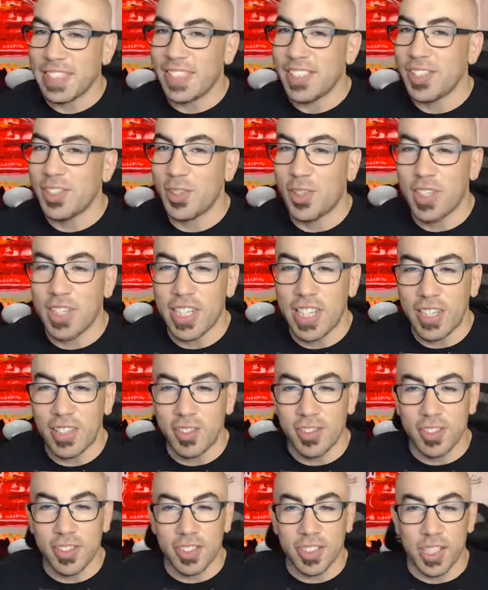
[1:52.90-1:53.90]
Joining that
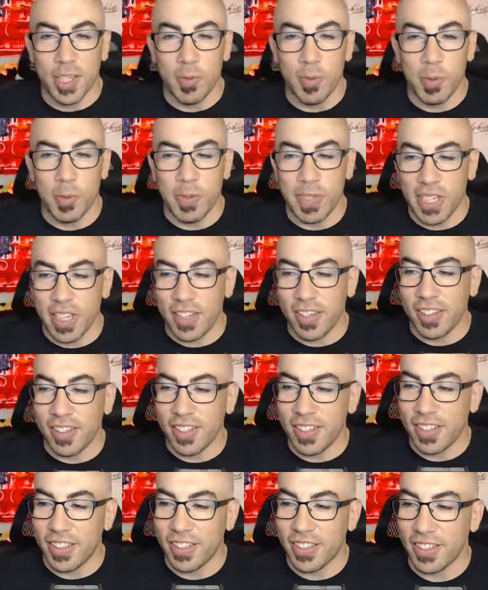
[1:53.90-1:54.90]
losers club with me down in
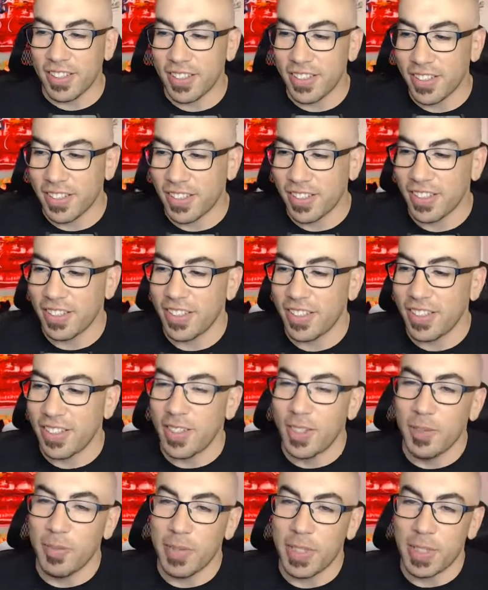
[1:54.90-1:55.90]

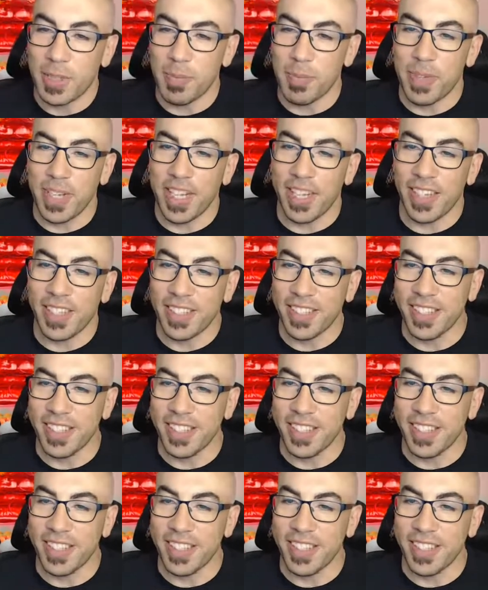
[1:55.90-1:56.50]
Mission Bay.